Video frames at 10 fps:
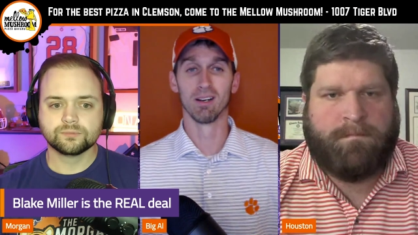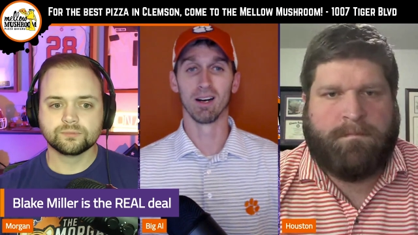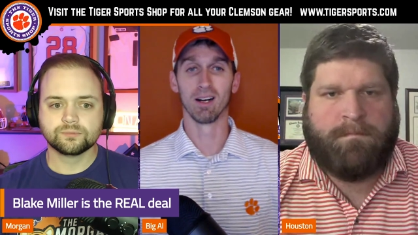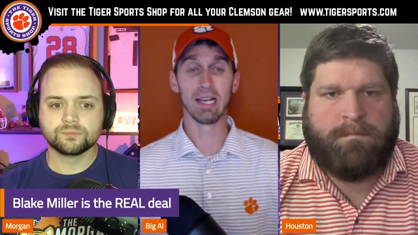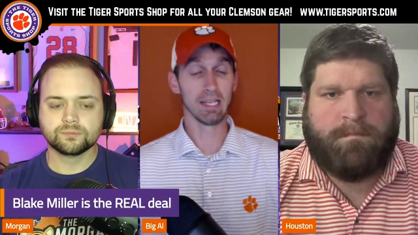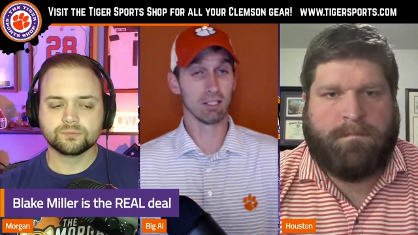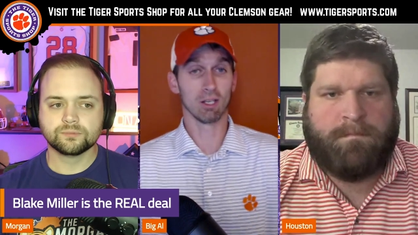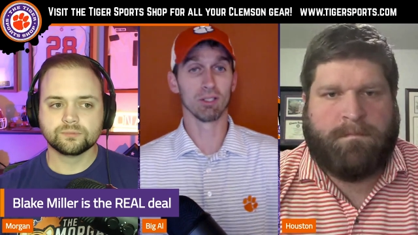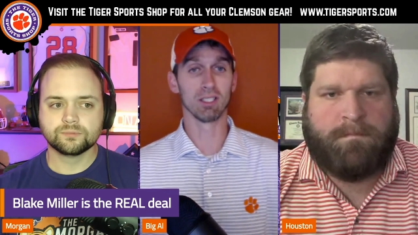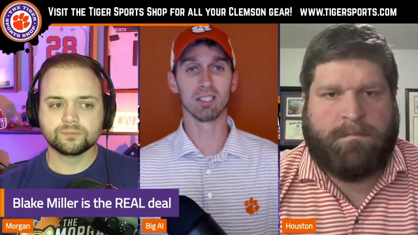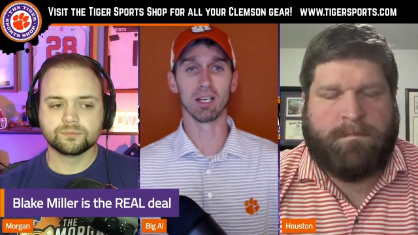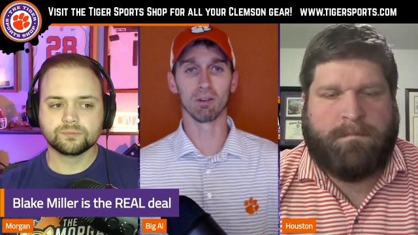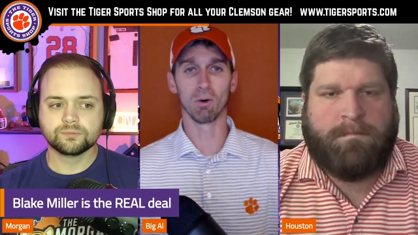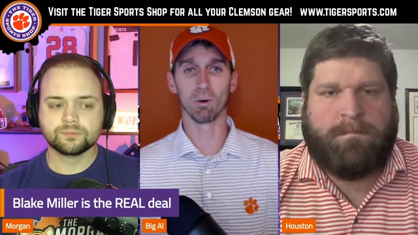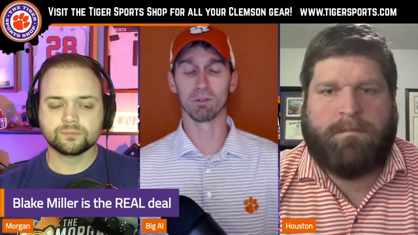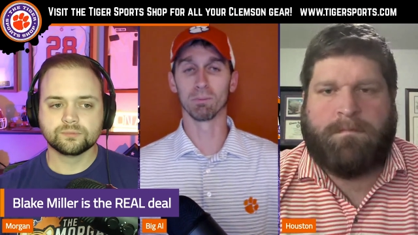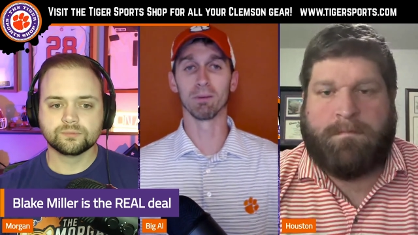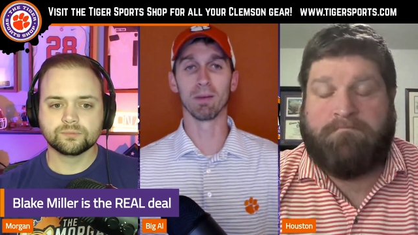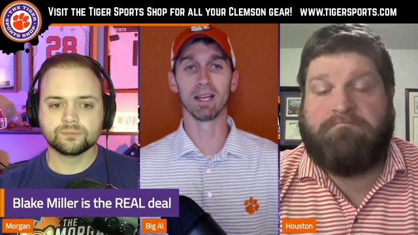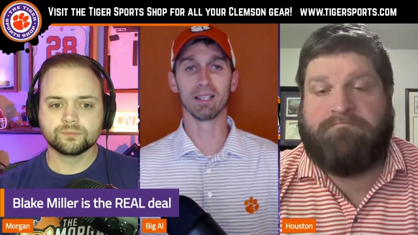Speaker 1: uh, and so did D J, of course.
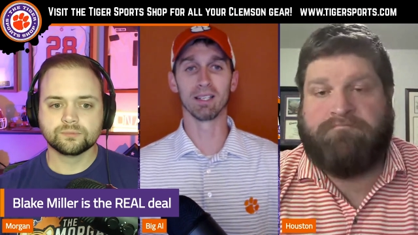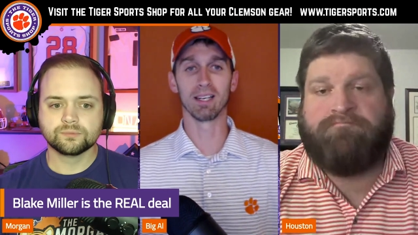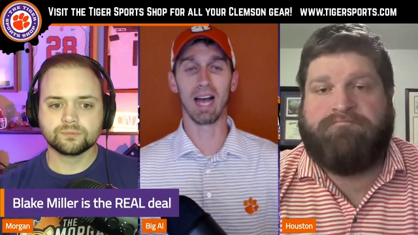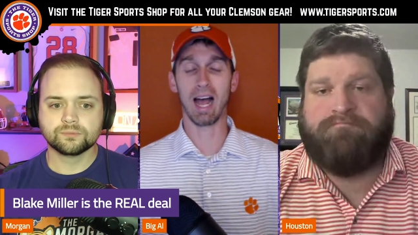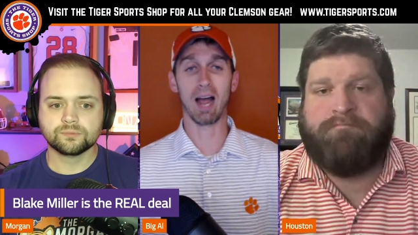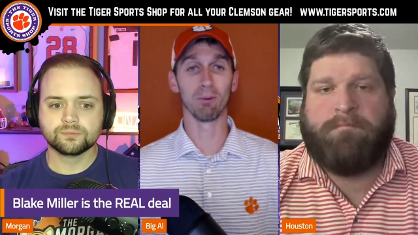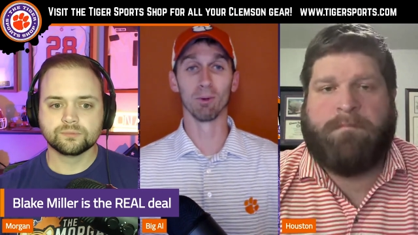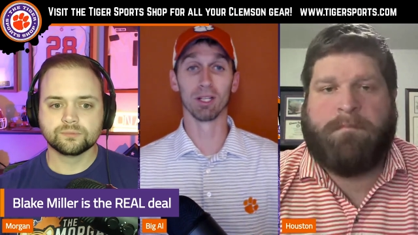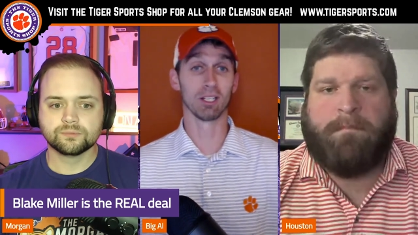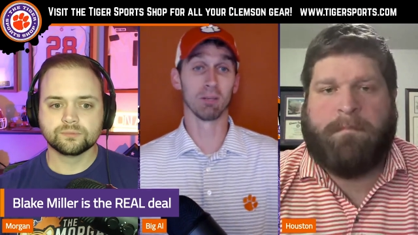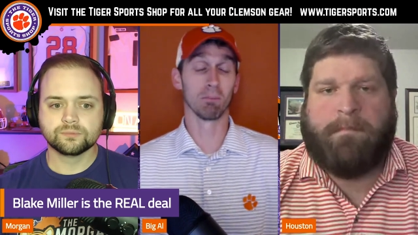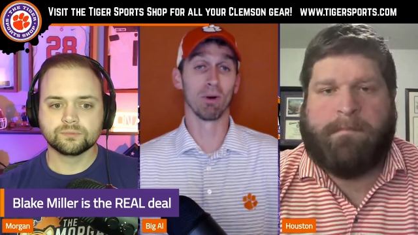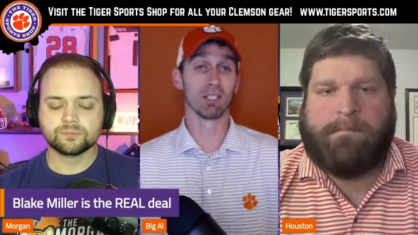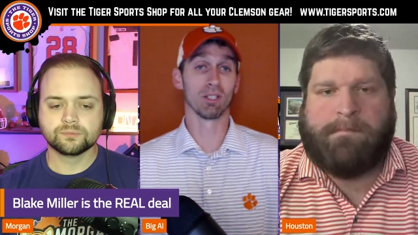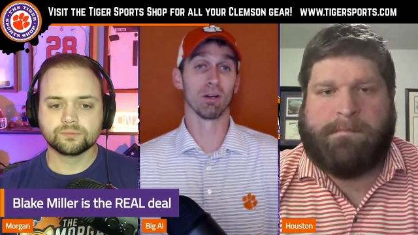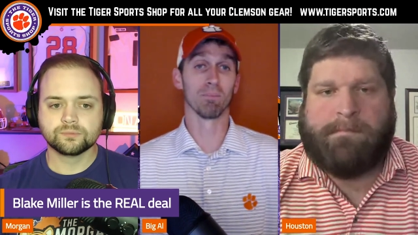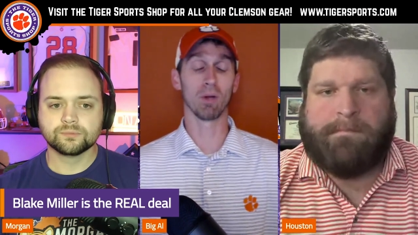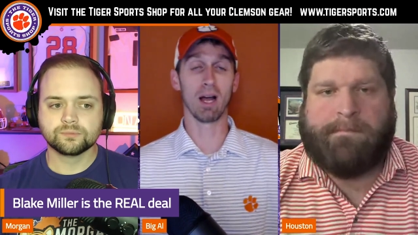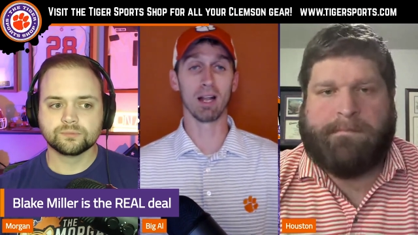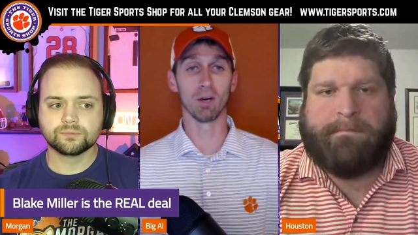But, man, it, I, I really couldn't point to it.
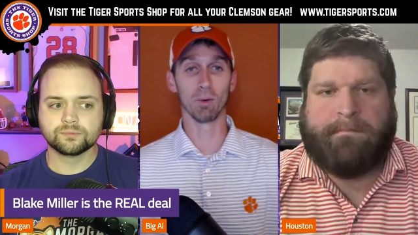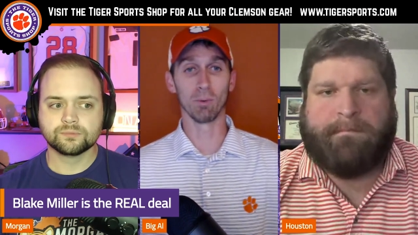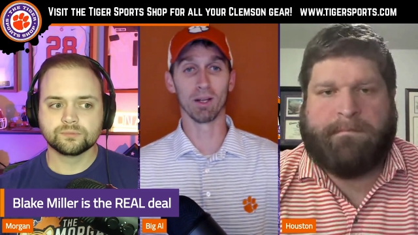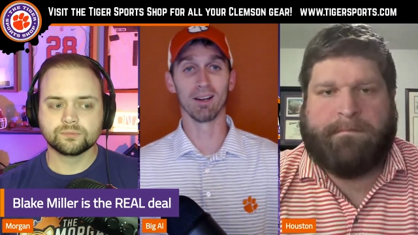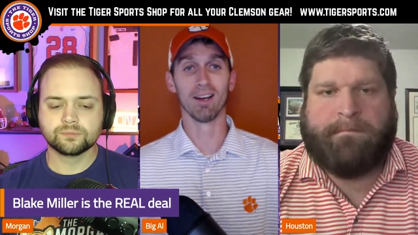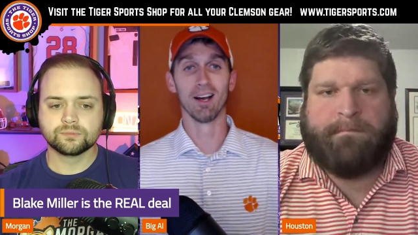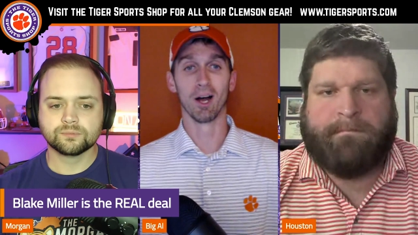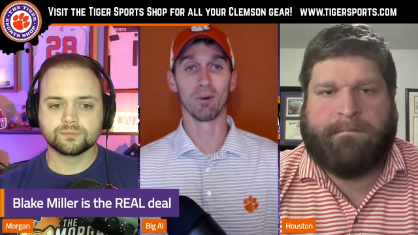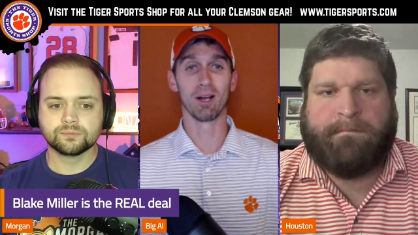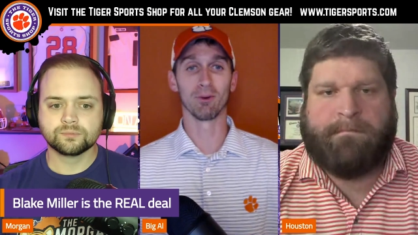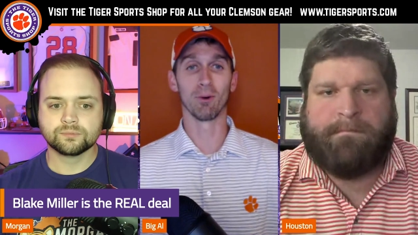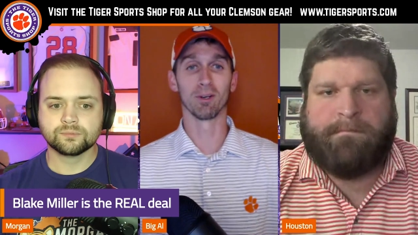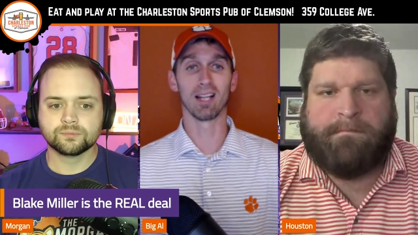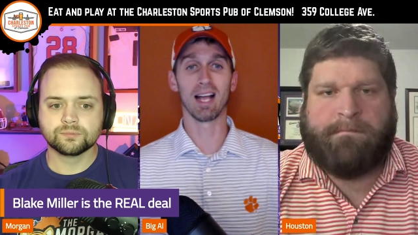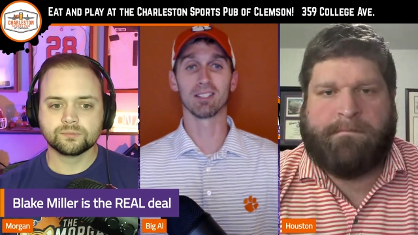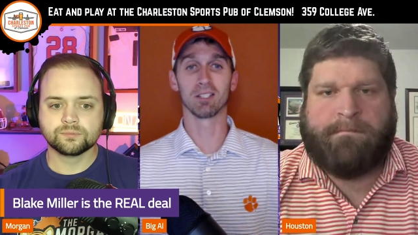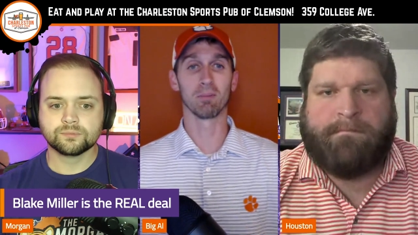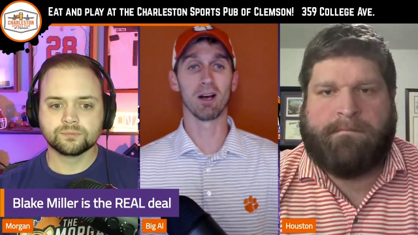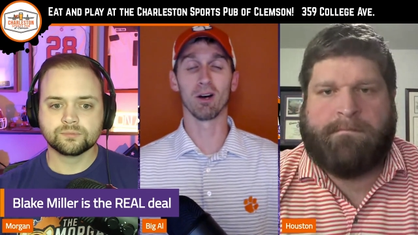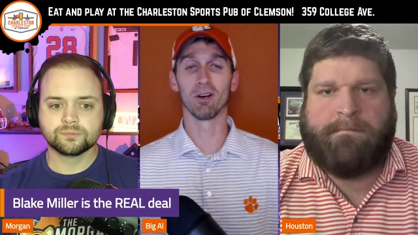I know we went a, around the horn last year
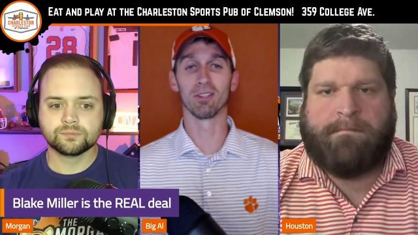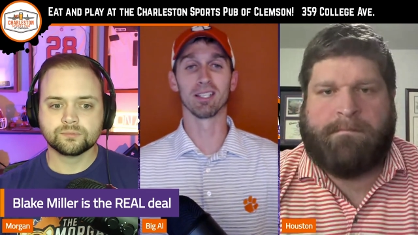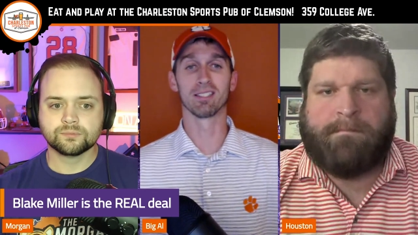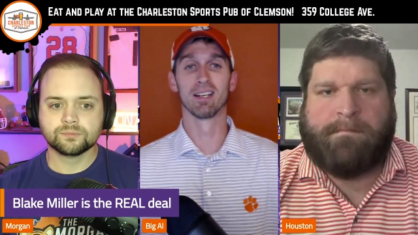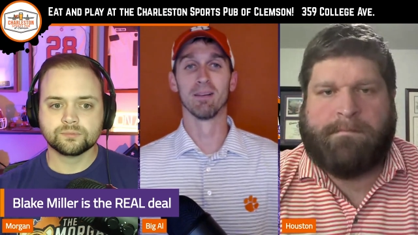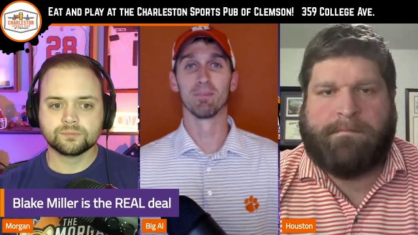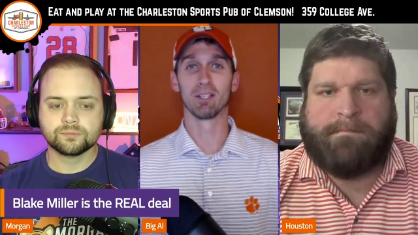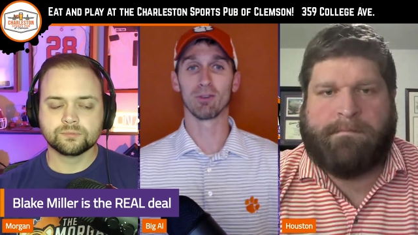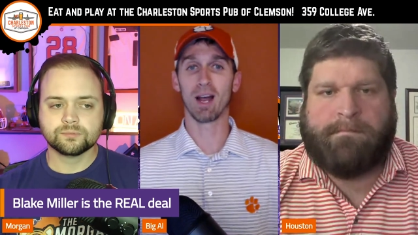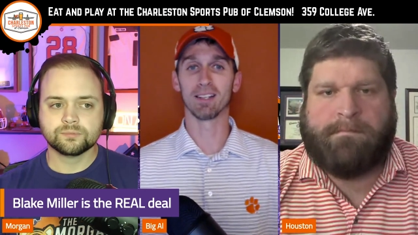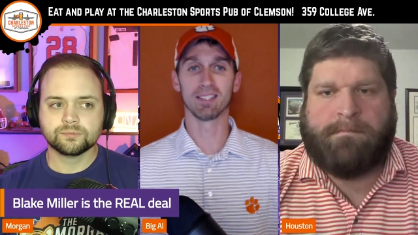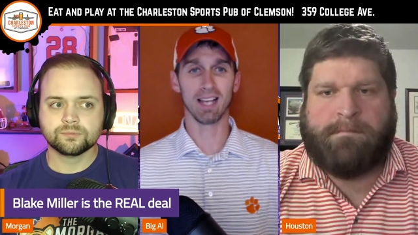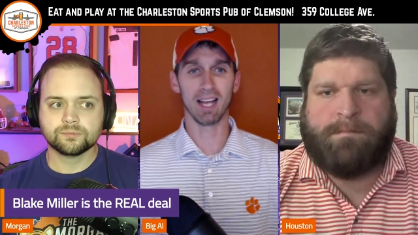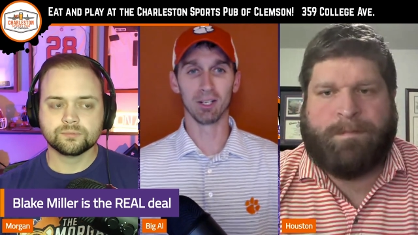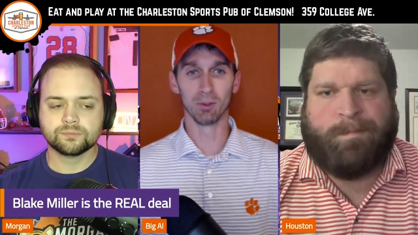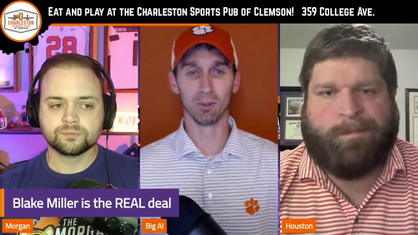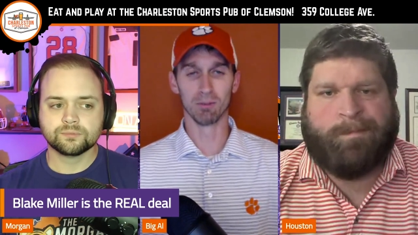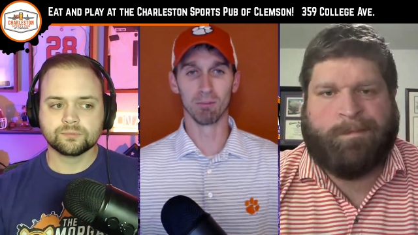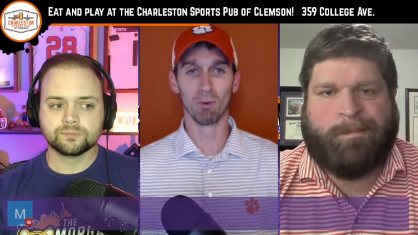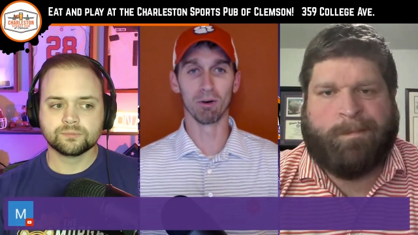about all this and tried to decide who
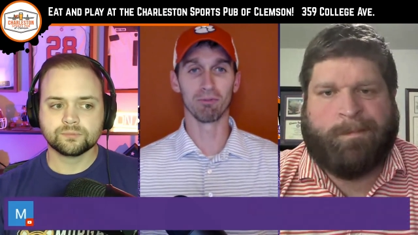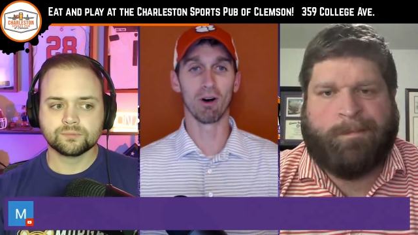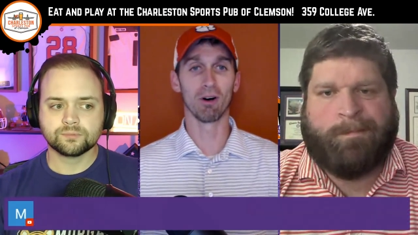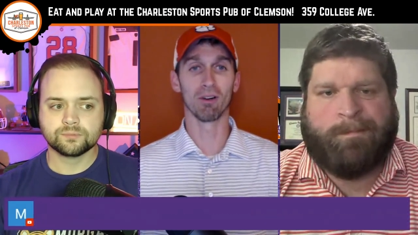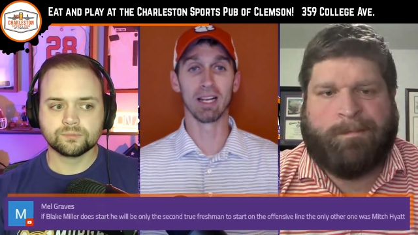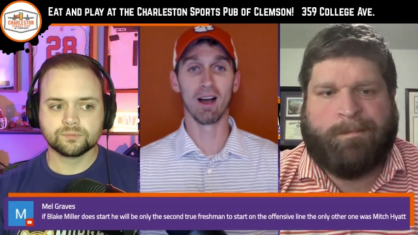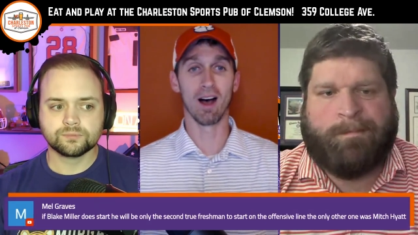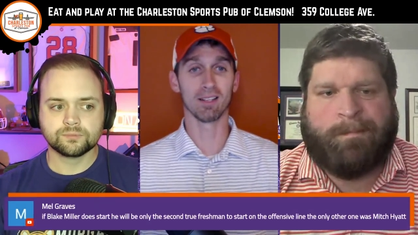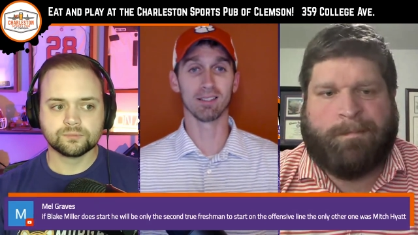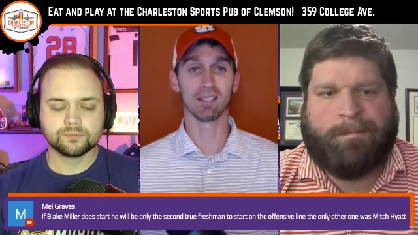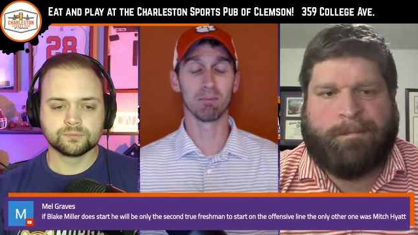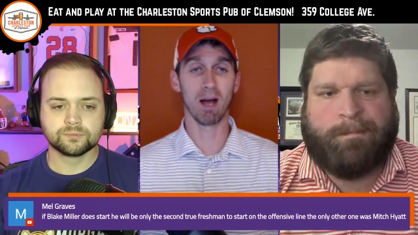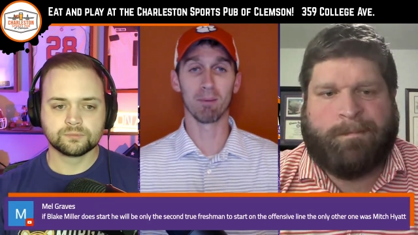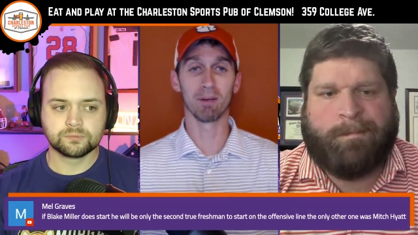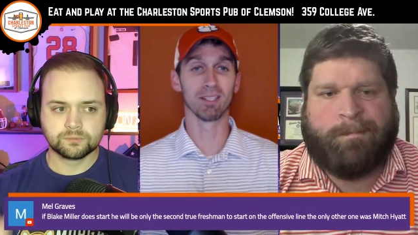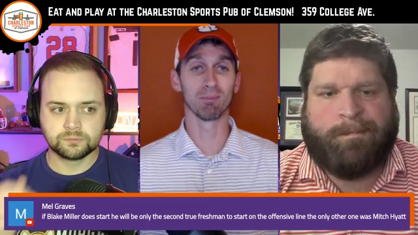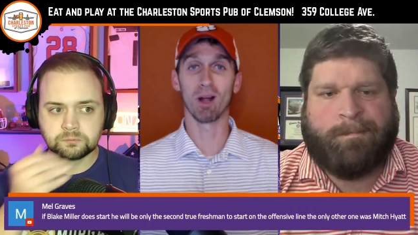was more at fault, and honestly, my opinion